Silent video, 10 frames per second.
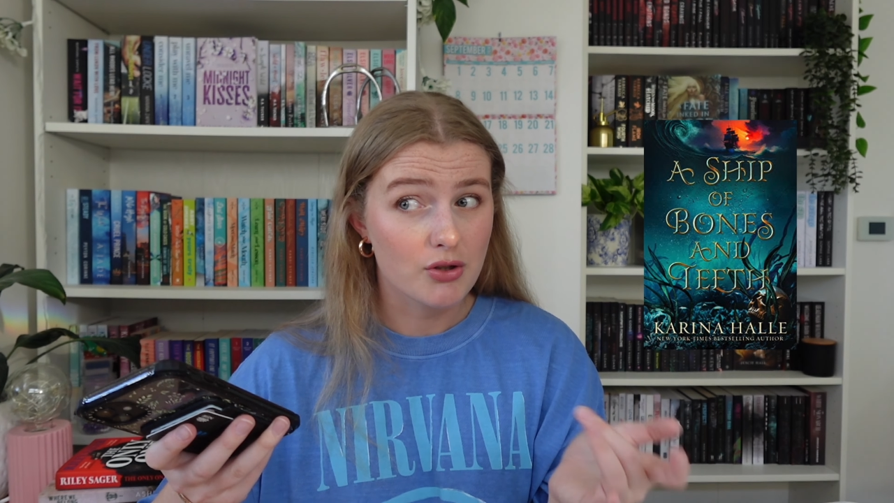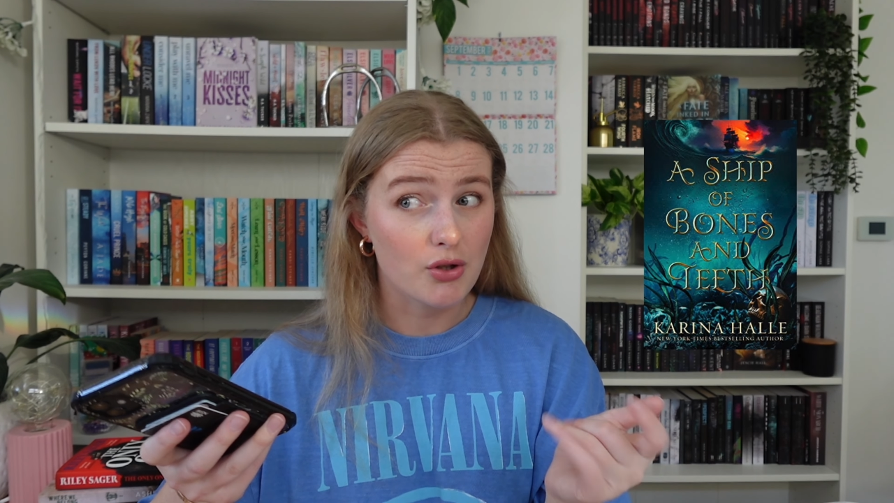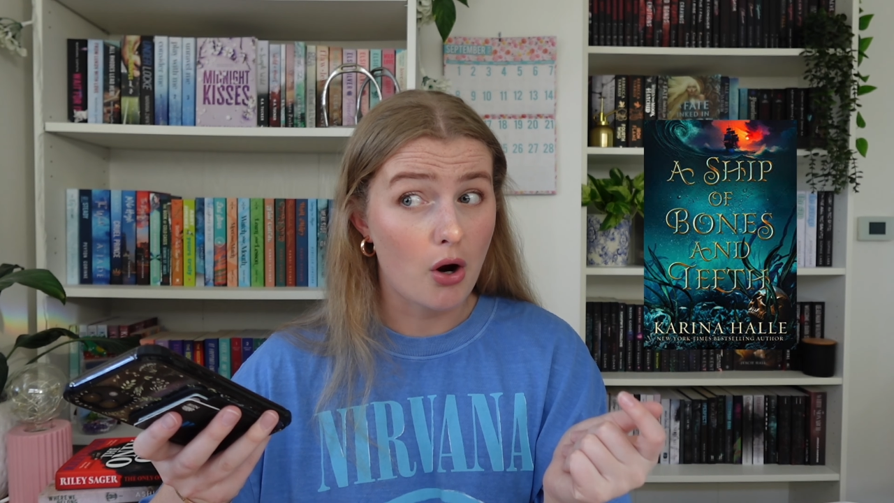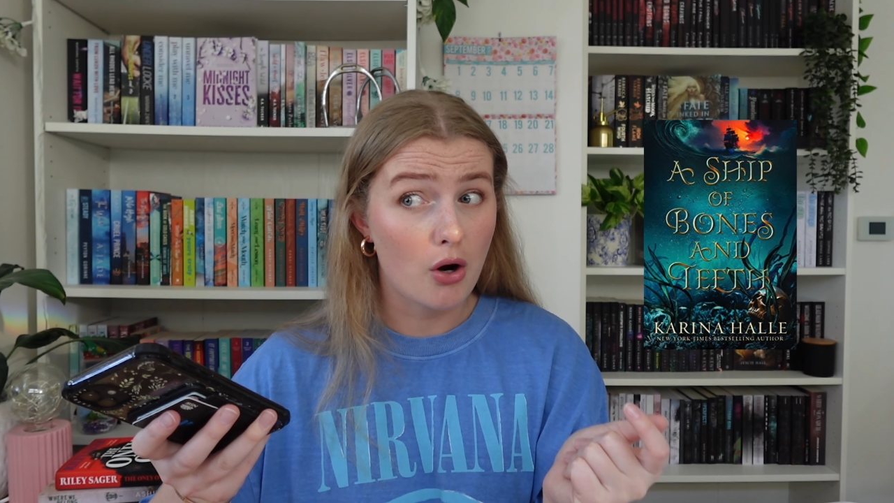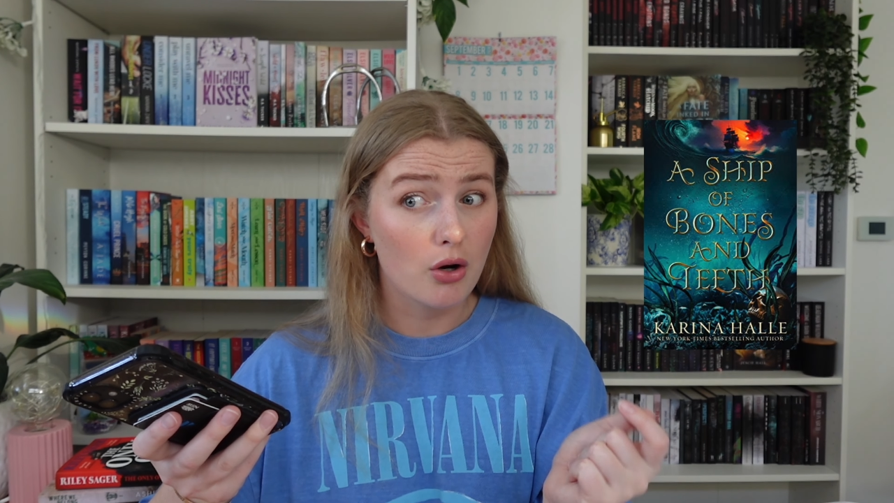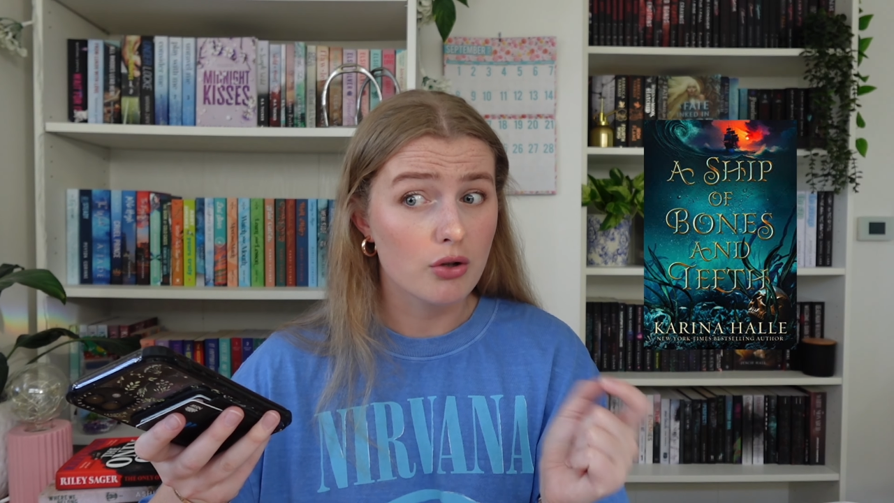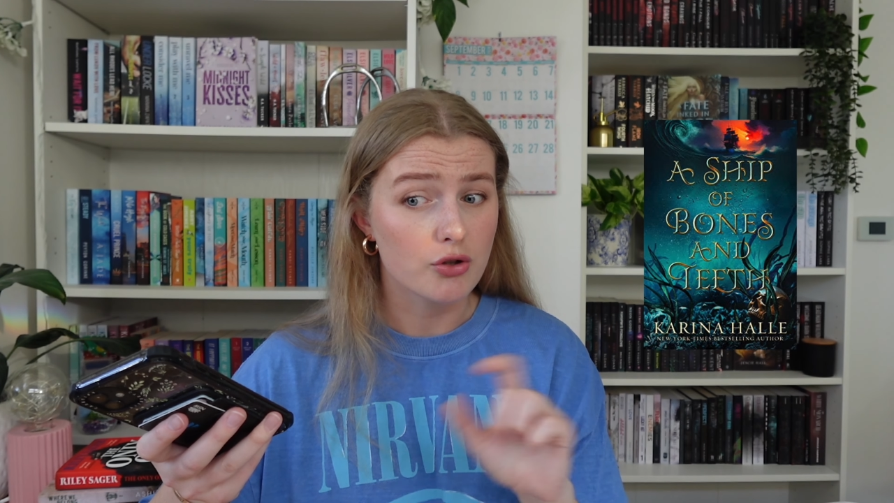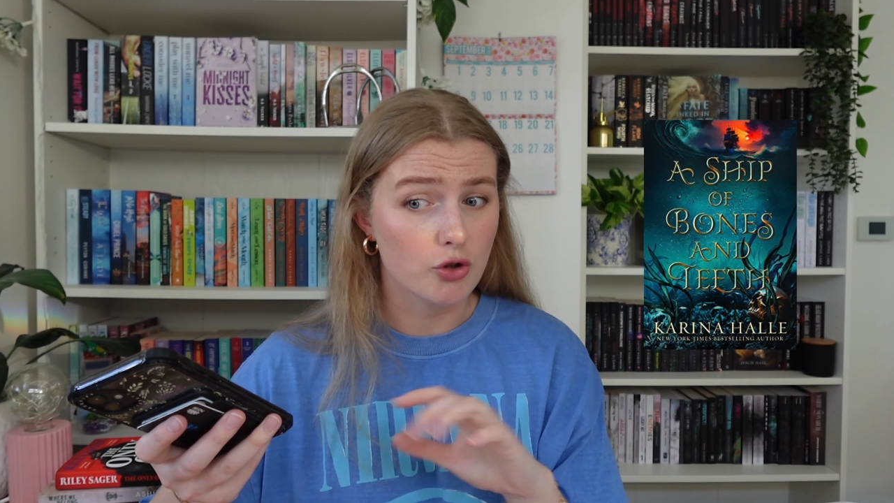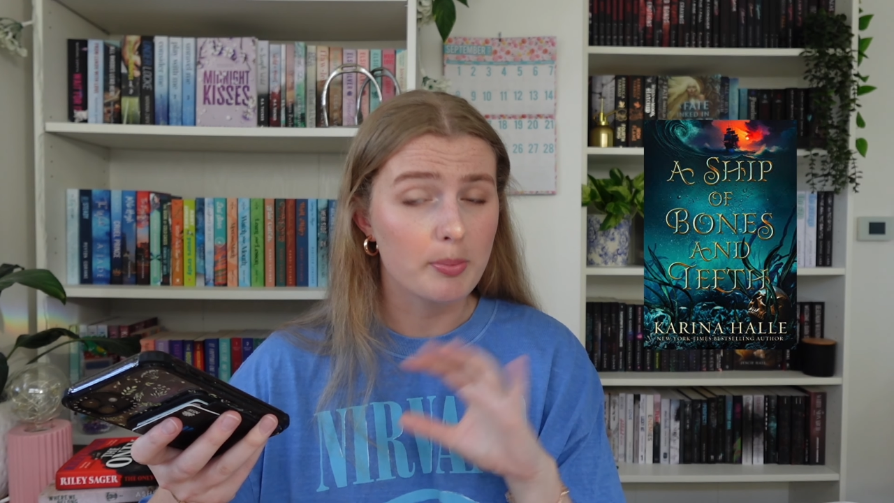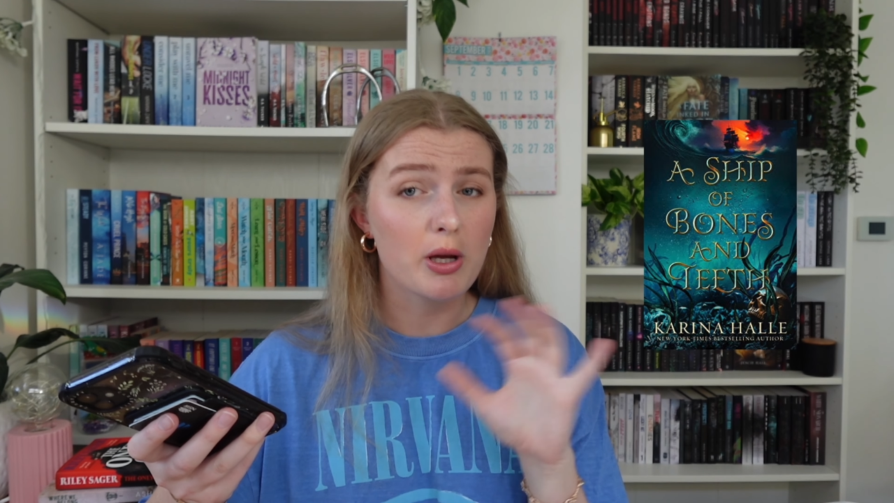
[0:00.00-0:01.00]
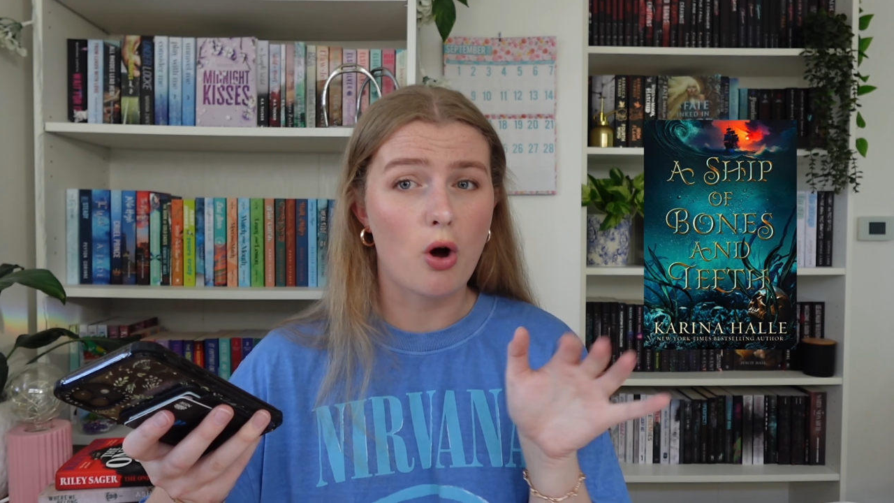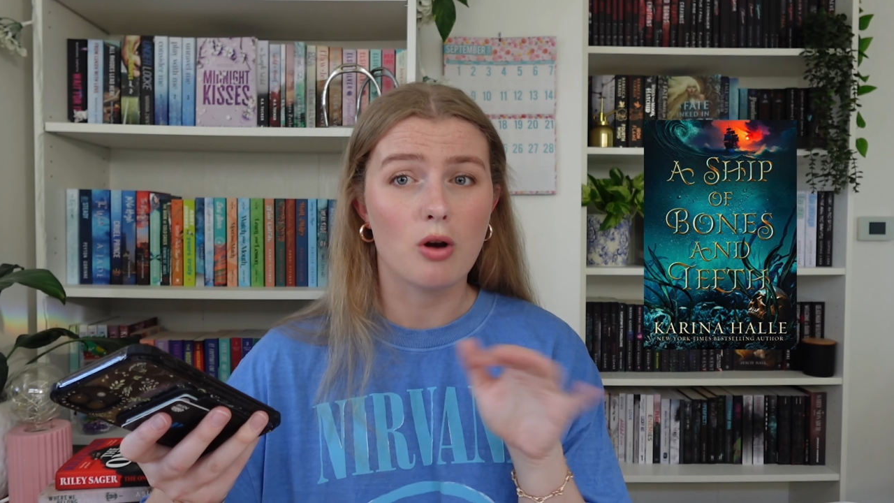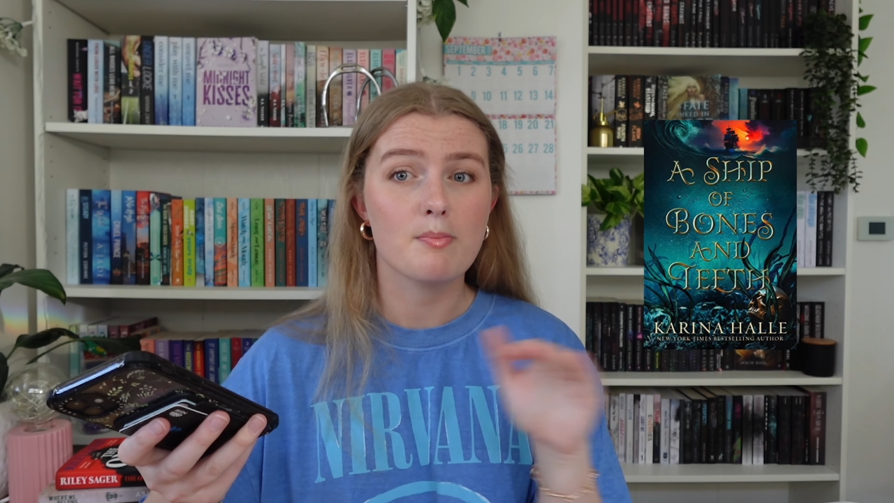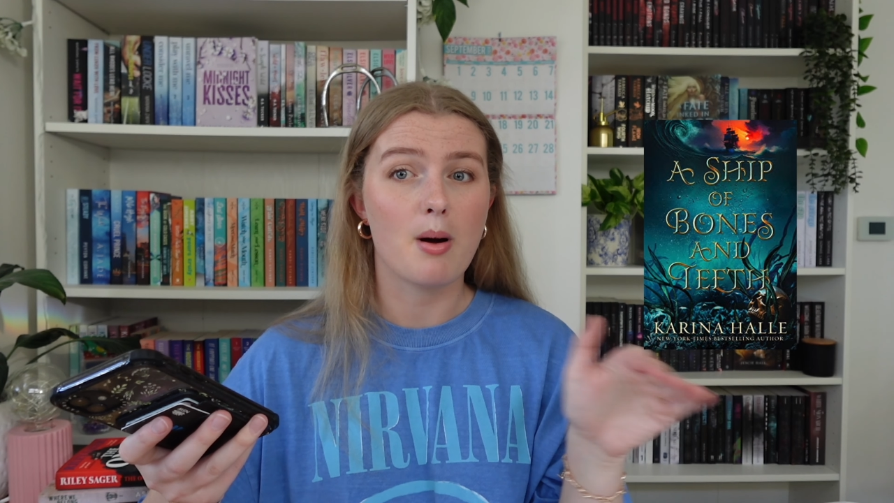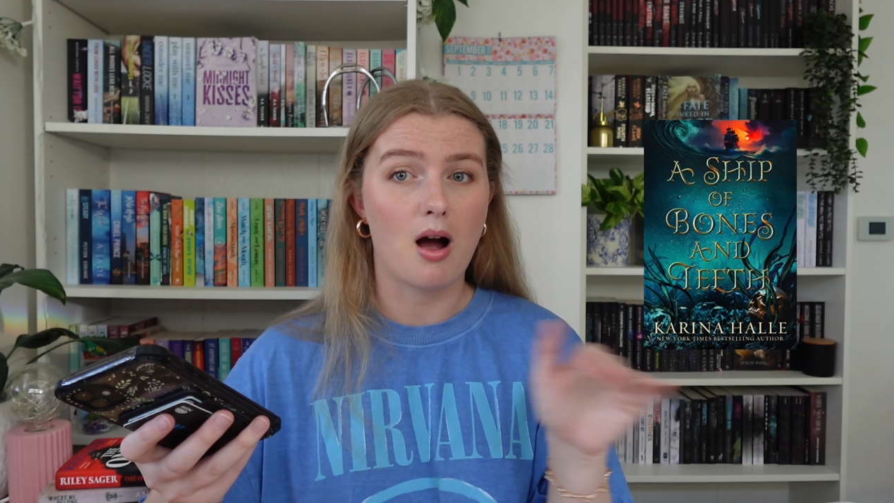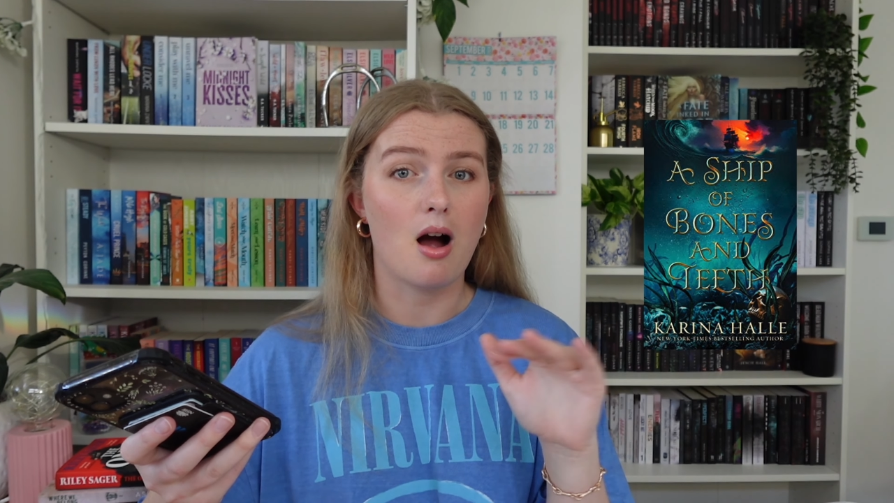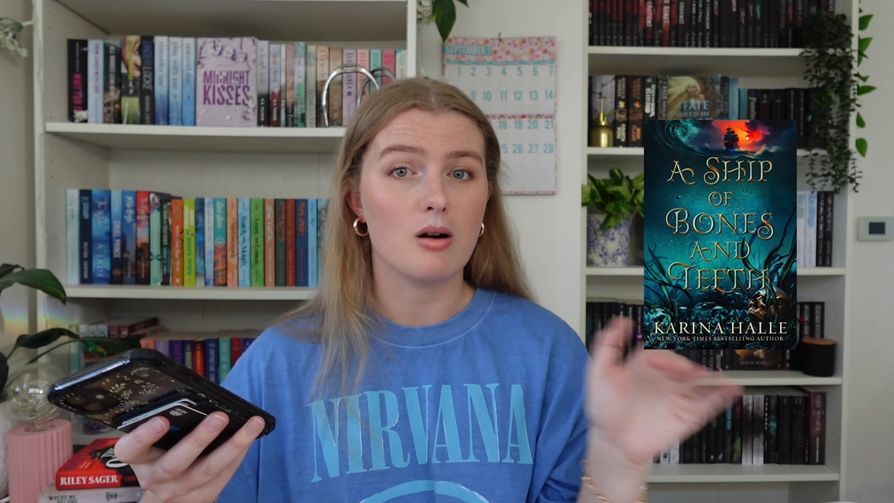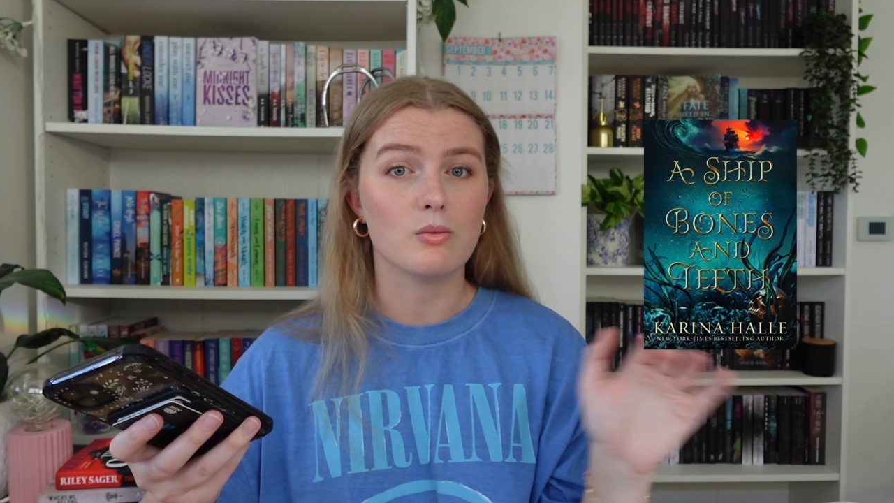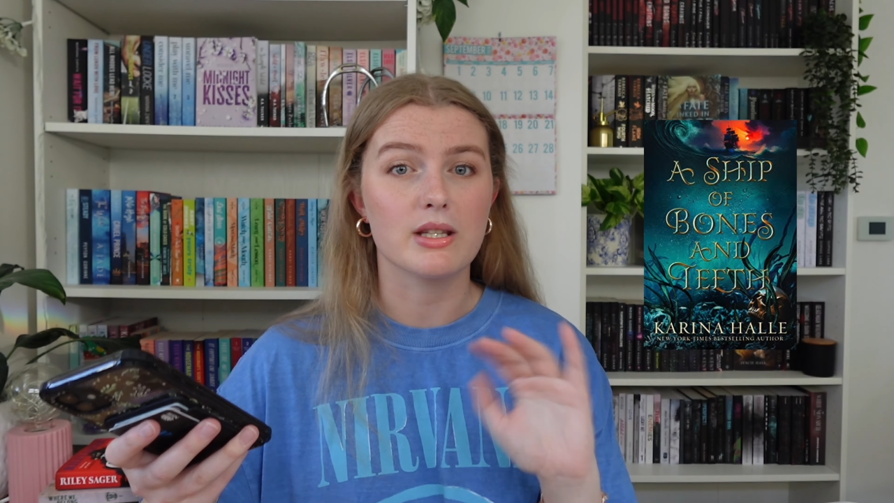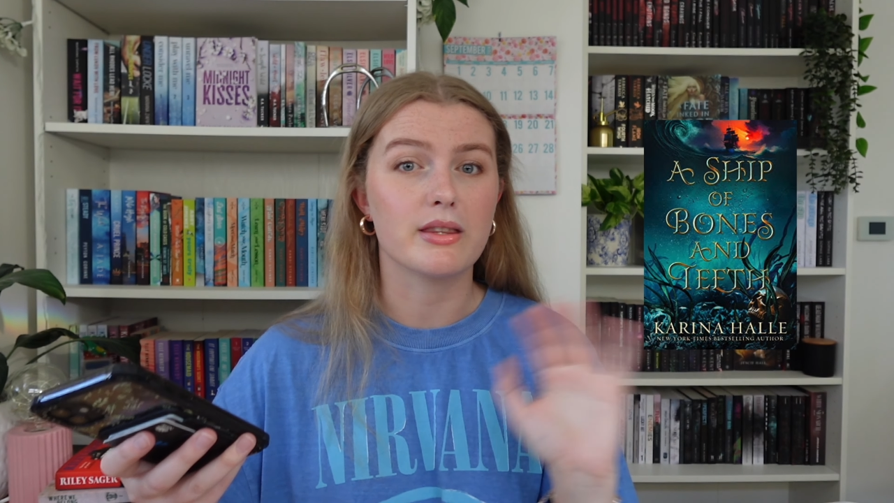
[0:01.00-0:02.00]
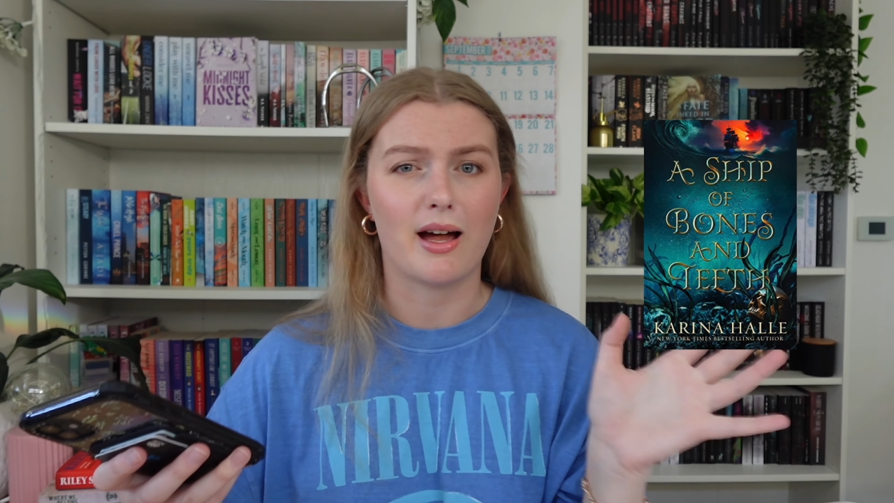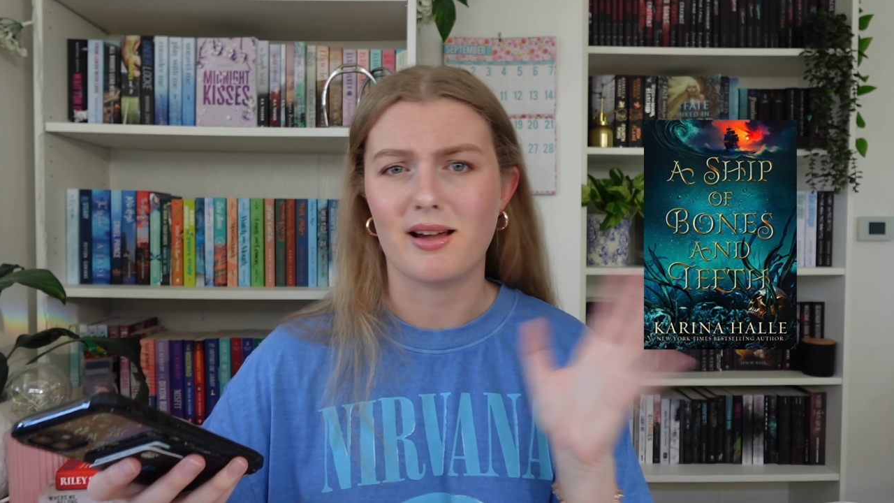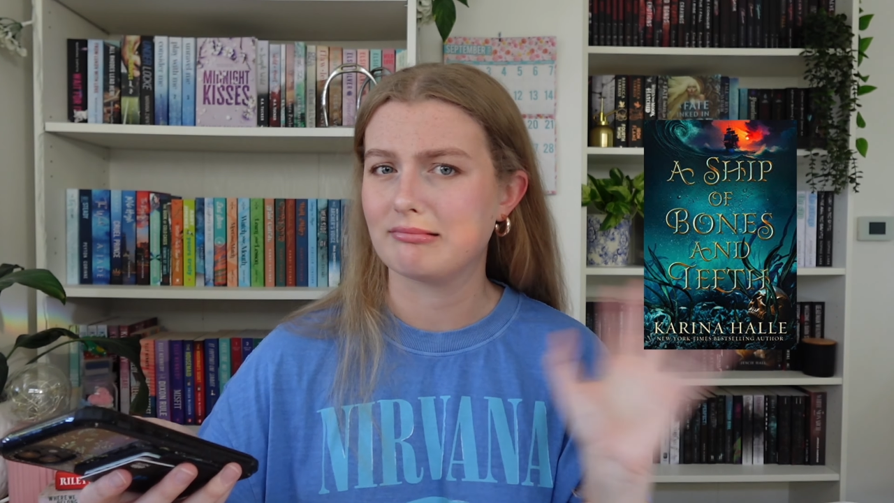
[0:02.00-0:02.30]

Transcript: So should be on par with that.